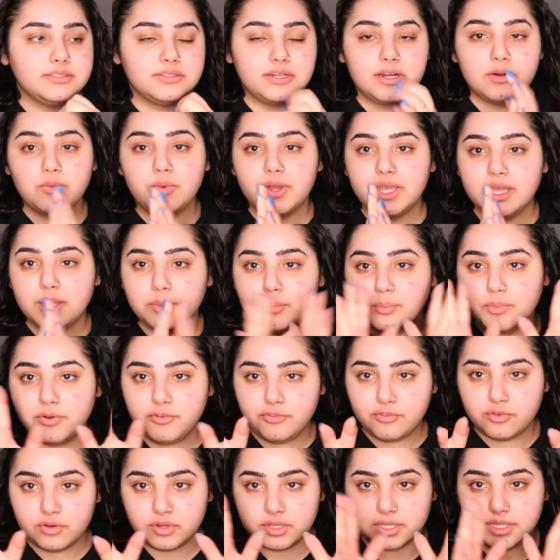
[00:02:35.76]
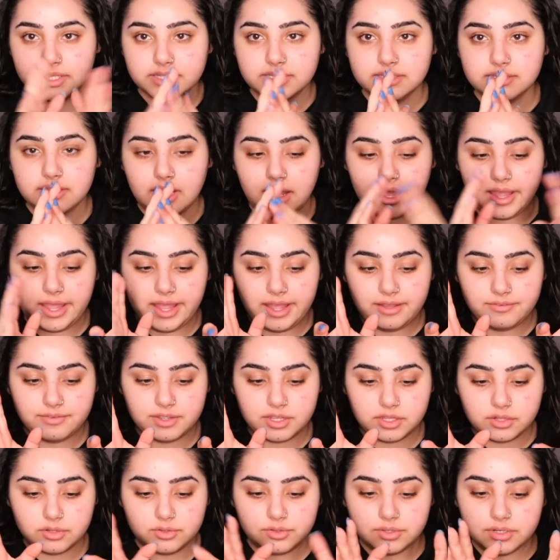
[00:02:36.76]
A week before this, I have
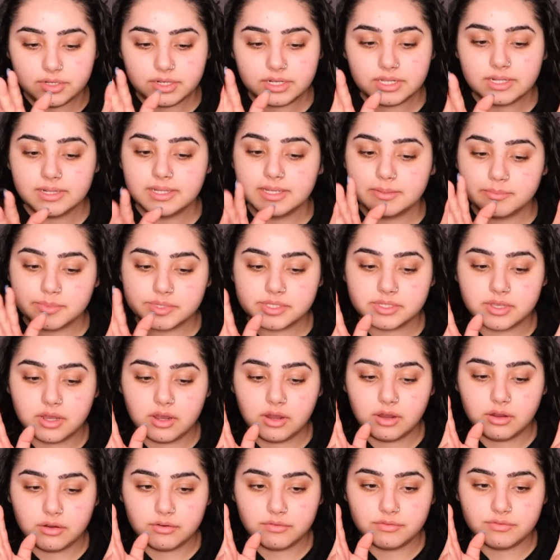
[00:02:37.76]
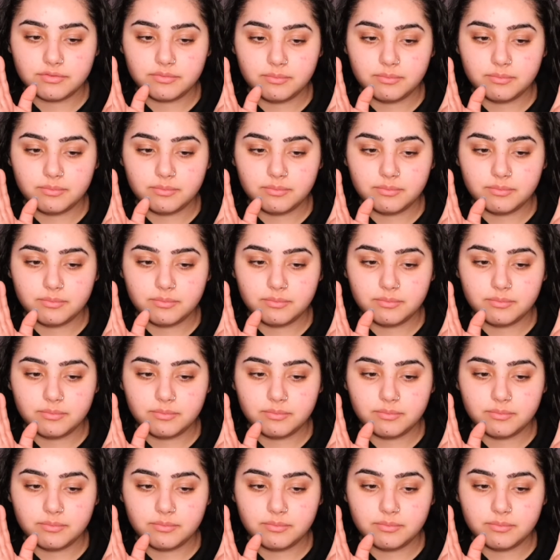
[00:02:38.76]
included clips of